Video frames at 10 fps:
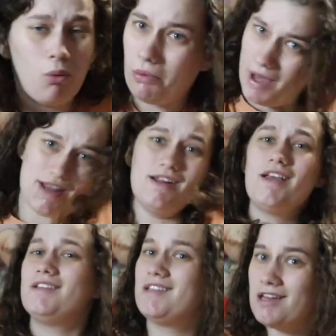What?
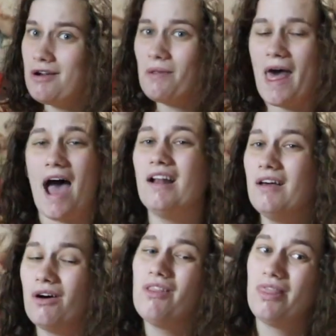Didn't know
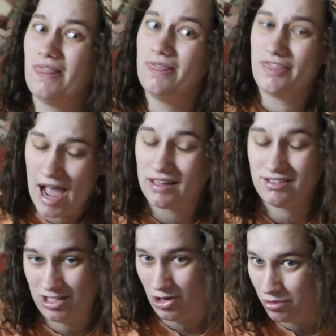that.
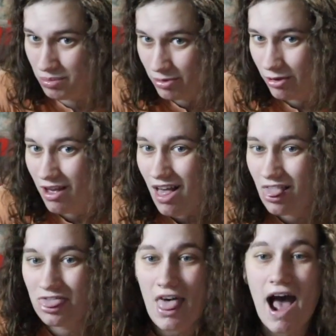That's dope.
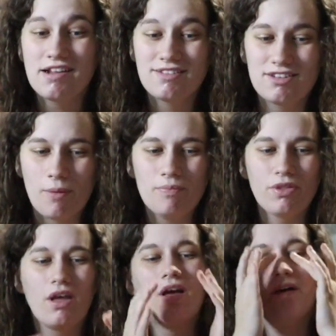That is dope.
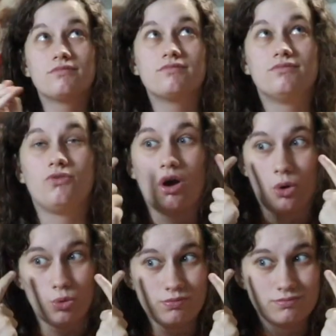
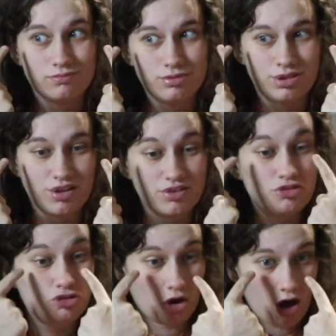No.
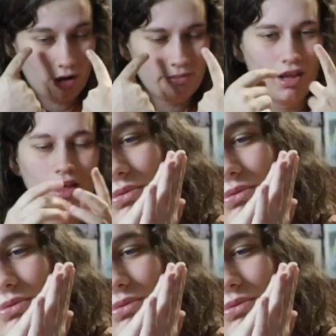Stop.